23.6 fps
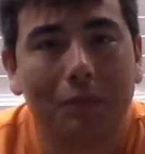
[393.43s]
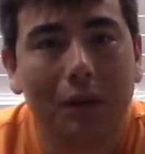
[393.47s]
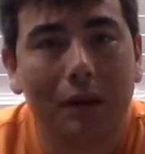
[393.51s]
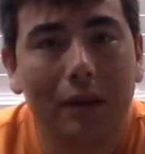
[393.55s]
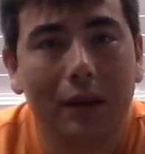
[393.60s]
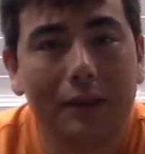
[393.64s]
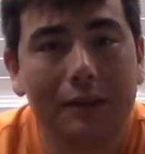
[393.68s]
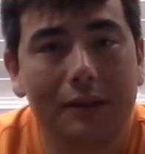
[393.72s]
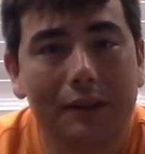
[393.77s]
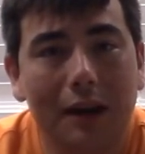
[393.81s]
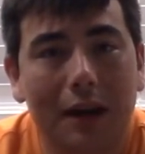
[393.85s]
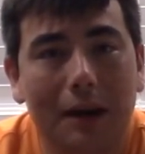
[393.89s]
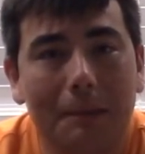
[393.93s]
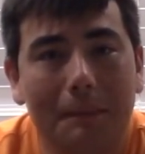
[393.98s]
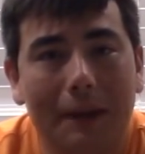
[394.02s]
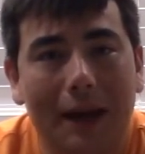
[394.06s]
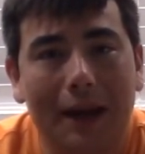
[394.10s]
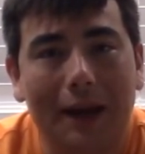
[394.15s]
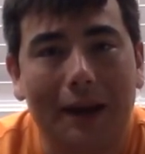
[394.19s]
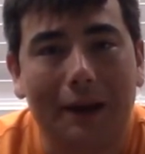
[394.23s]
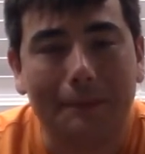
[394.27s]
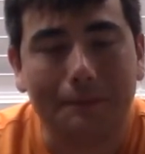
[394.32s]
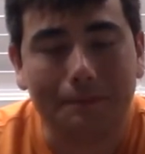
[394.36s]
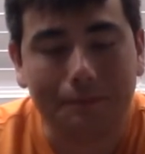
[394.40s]
it's not
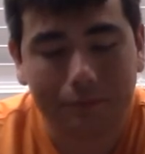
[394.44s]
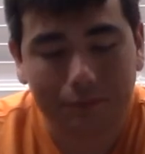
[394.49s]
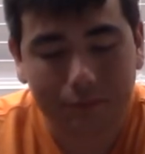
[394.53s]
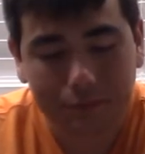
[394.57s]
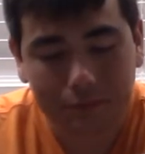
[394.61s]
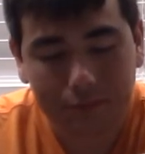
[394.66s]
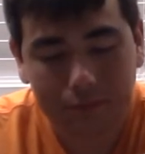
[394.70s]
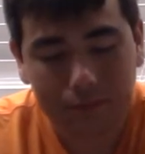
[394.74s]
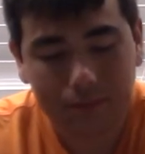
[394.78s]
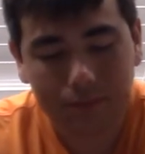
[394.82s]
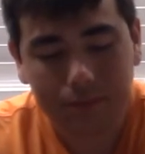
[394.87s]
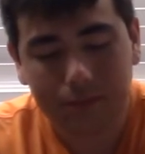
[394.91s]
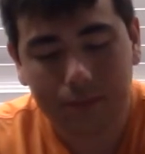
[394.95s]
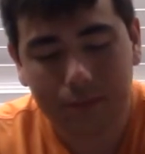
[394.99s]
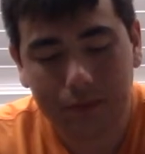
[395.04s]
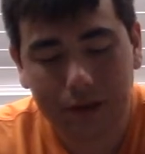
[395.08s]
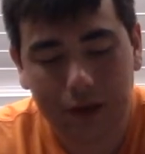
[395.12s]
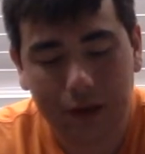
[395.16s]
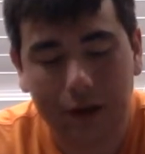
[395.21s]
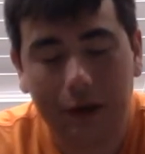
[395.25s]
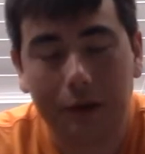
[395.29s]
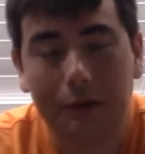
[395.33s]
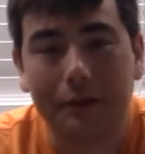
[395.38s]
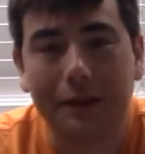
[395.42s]
bad.
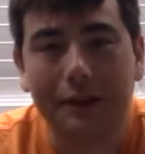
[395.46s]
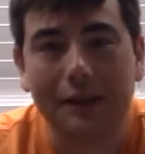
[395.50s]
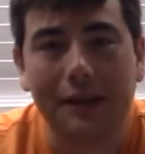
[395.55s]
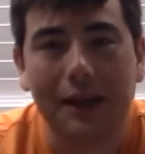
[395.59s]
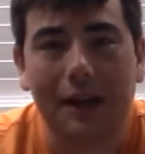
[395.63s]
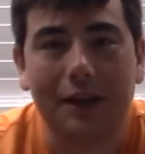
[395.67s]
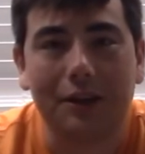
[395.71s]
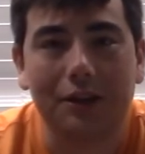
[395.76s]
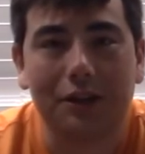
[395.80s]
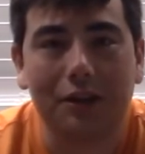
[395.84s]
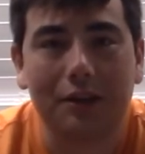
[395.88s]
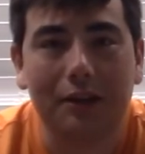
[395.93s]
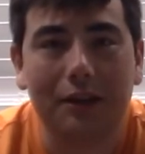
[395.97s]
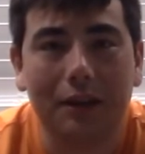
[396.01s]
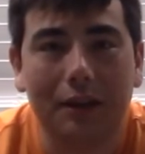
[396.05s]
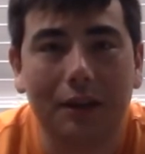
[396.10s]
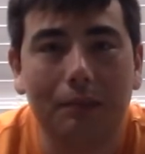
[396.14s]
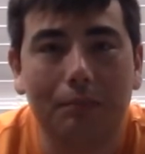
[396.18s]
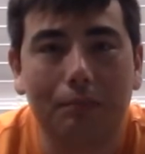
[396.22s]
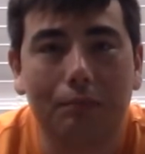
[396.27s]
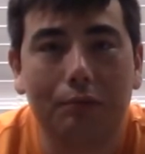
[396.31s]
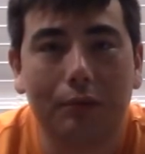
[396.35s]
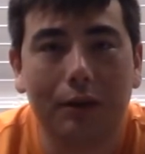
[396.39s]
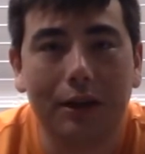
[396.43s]
You know, it's
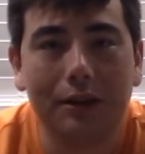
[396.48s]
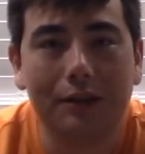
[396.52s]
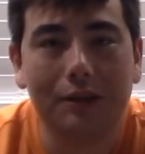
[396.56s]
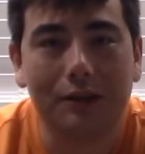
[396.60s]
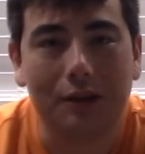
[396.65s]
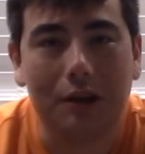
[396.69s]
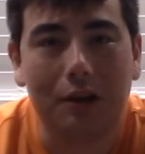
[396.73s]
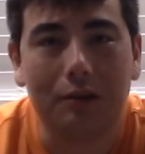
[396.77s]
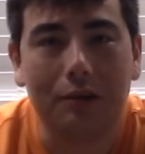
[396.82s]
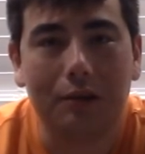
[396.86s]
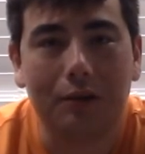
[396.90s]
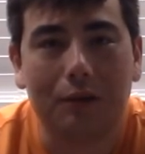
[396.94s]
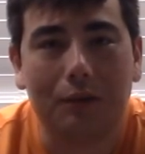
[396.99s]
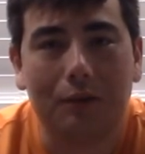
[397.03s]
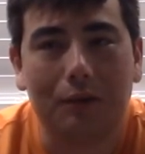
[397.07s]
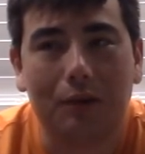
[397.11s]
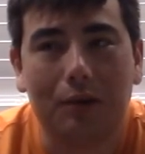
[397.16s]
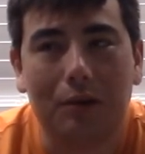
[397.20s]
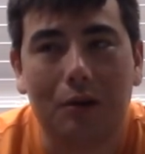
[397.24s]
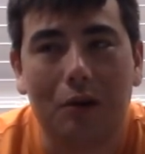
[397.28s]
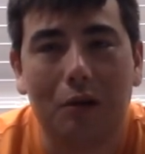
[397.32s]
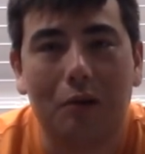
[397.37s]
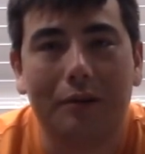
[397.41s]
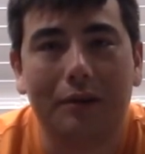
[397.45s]
actually pretty solid
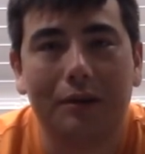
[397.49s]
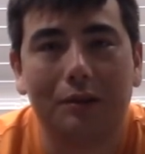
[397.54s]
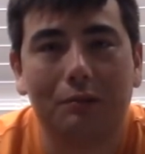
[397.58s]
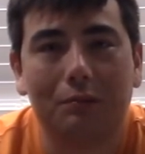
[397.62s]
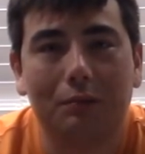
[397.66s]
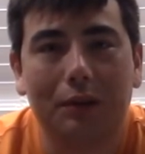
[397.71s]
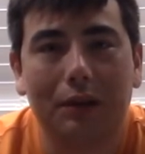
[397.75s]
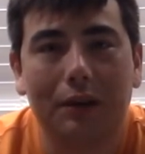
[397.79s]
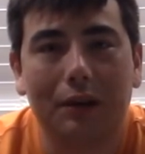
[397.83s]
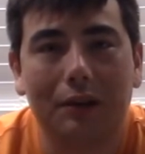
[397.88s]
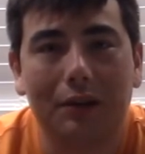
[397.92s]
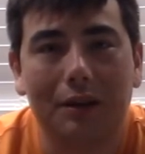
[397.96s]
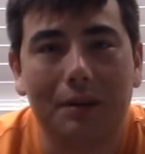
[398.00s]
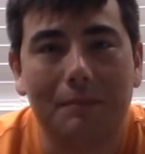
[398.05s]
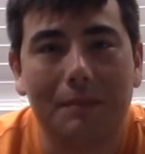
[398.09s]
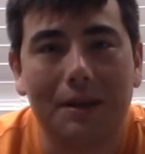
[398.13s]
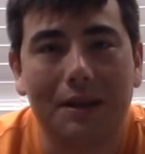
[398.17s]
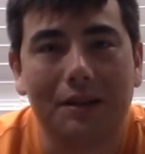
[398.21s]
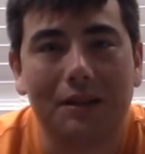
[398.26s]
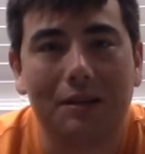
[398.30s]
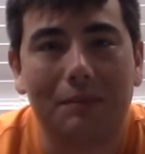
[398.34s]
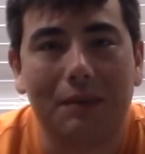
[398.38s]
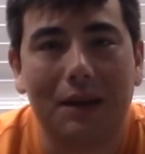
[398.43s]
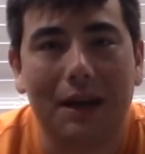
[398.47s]
overall, and it's really only
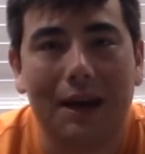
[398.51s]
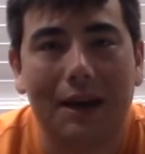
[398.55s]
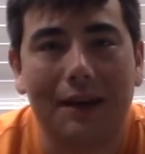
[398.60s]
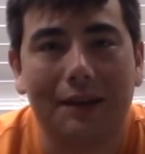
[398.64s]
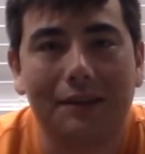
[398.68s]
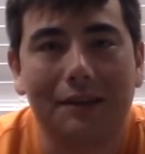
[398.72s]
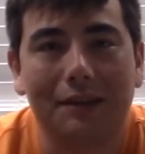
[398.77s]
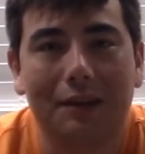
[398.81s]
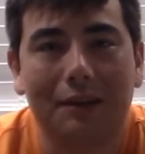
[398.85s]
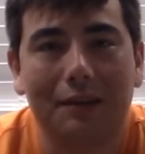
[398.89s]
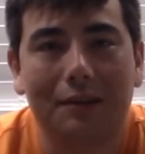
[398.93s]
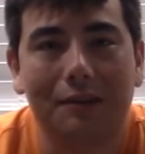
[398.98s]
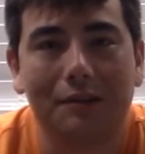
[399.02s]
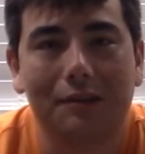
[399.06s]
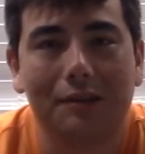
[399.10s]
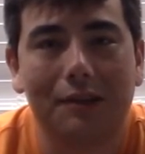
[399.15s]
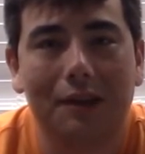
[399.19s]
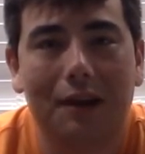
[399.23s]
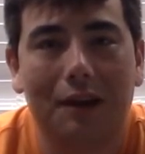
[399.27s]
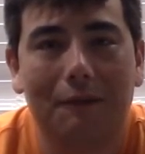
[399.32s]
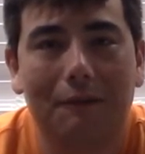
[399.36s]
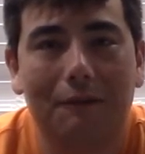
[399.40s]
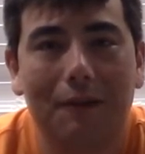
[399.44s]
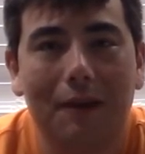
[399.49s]
meant to be added to other
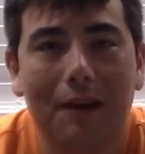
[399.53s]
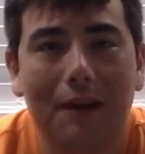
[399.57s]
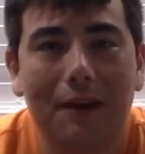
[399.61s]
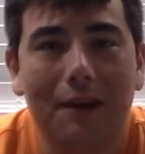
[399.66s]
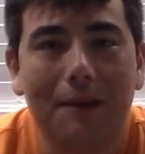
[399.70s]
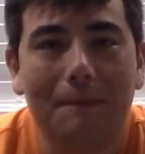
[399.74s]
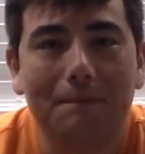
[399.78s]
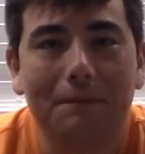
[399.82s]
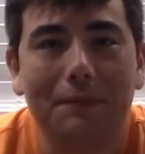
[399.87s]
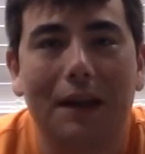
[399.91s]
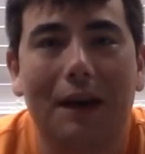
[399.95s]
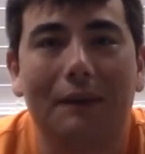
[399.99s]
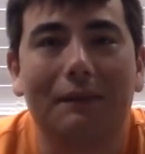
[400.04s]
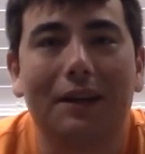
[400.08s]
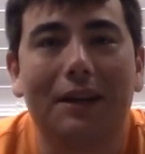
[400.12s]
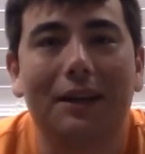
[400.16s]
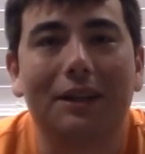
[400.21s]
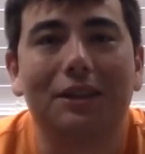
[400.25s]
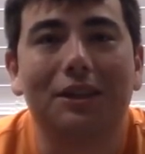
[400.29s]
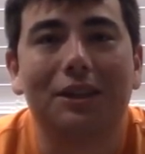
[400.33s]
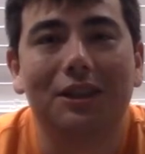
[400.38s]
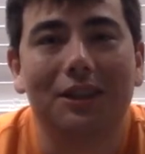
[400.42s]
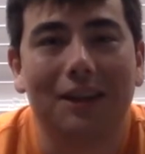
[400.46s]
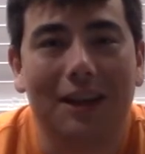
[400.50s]
stuff. I've got
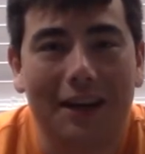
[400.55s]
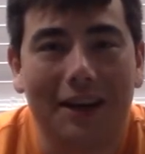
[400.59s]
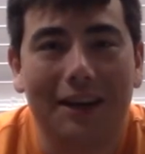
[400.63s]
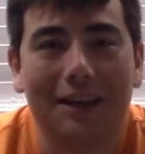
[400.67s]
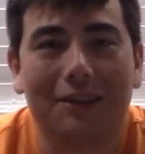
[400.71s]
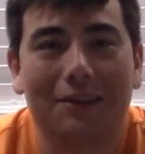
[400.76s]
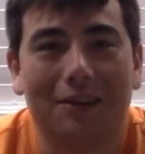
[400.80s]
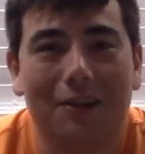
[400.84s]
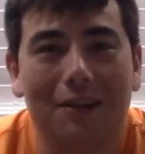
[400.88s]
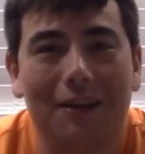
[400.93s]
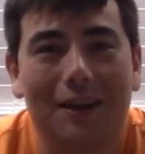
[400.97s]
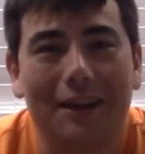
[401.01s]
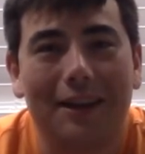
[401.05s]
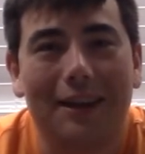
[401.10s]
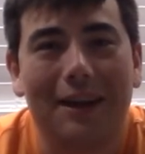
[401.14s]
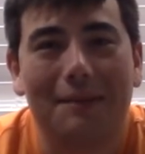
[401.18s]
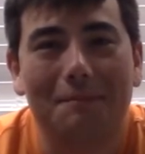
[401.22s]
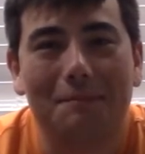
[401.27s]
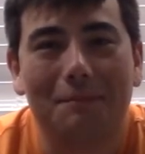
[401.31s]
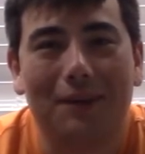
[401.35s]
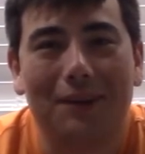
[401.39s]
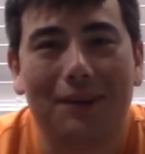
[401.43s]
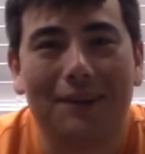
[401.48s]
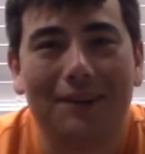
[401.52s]
a giant log of
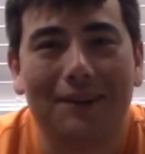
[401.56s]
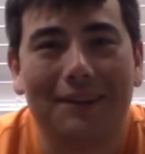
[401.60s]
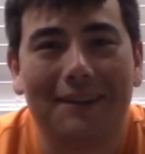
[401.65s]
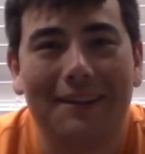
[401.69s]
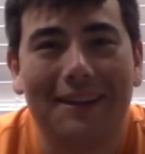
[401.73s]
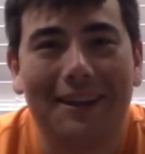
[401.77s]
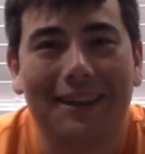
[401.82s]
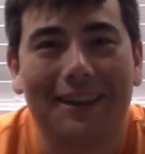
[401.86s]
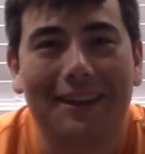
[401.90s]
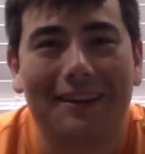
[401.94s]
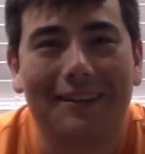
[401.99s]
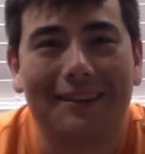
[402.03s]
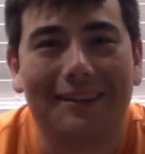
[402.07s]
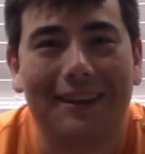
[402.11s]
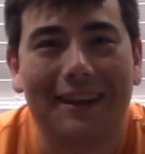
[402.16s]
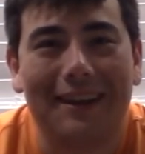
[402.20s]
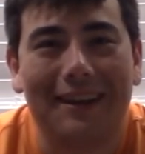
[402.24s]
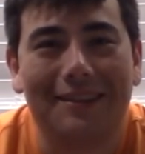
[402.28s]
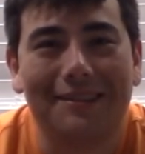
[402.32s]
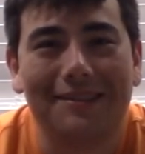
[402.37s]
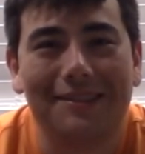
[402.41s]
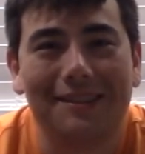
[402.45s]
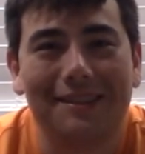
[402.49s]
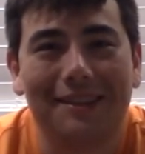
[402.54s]
that butter in there
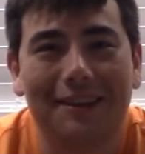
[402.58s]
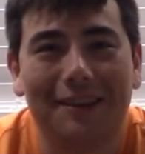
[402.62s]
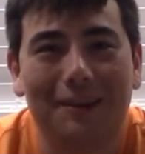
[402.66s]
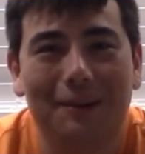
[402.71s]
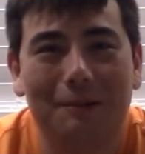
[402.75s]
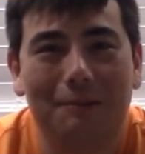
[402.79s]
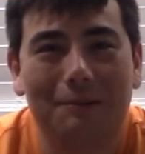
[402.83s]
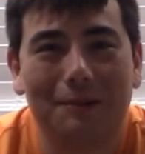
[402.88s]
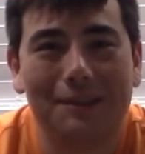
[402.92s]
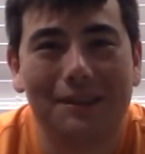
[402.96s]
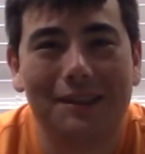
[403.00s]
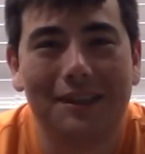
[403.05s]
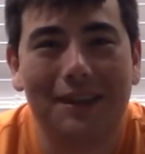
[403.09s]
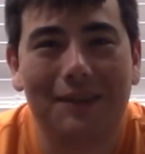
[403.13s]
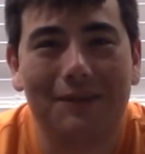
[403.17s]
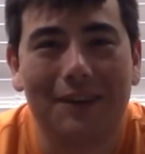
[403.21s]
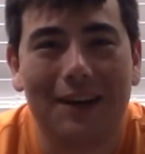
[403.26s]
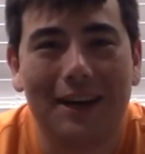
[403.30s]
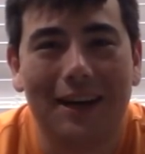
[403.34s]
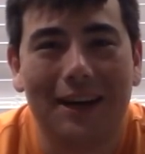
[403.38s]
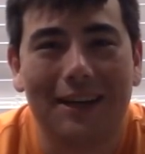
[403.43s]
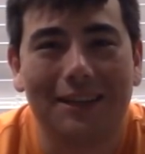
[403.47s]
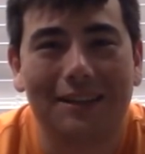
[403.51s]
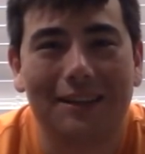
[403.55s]
now, so we'll see if
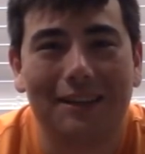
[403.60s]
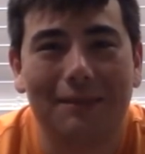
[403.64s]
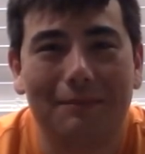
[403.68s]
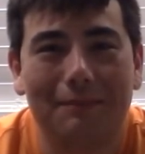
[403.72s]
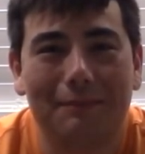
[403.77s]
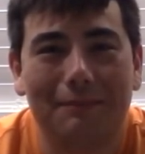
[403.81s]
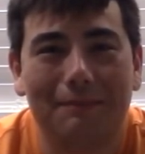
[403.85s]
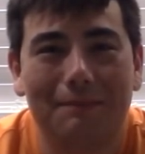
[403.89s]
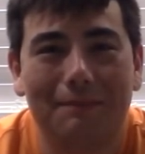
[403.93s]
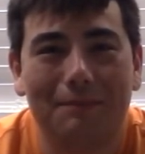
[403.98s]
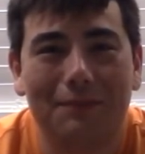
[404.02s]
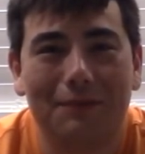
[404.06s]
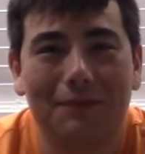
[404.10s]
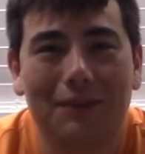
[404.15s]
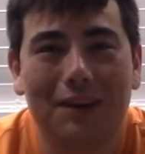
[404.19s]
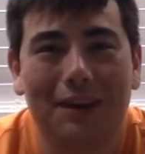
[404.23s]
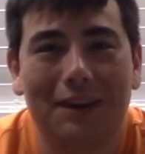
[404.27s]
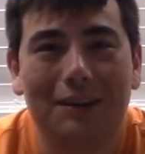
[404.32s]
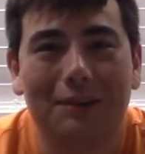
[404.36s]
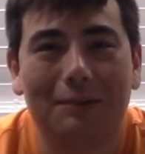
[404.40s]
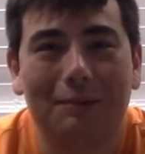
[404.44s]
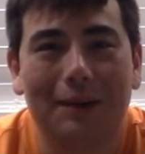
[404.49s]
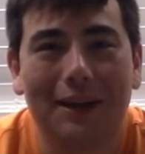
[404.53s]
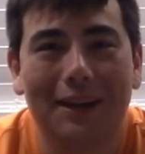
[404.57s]
I actually
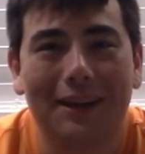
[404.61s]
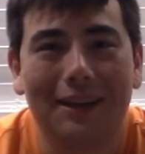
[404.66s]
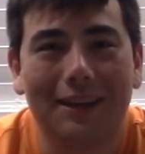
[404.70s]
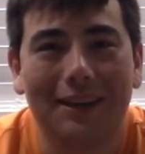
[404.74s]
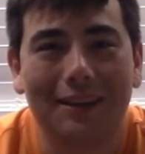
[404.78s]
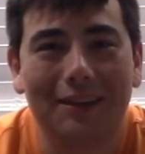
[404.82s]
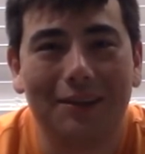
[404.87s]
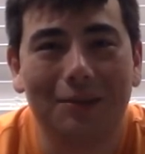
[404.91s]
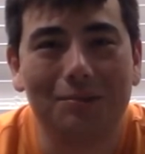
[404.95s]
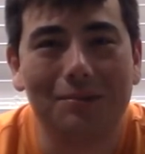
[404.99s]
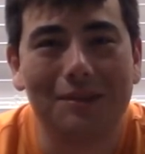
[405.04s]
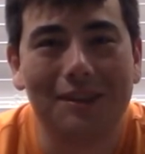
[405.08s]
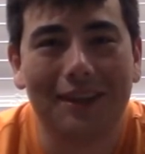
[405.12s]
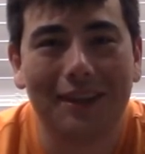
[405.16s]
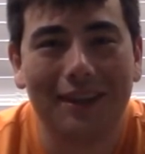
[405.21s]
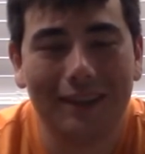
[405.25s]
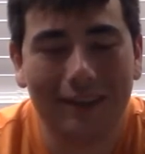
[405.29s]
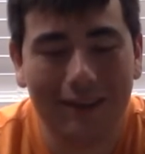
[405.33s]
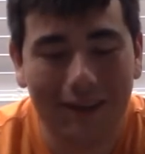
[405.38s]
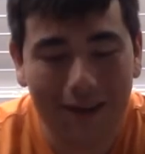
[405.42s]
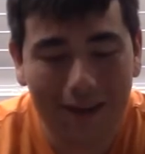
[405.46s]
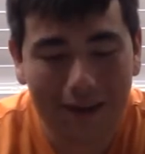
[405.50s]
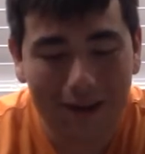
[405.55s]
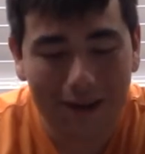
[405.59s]
find a way to use it.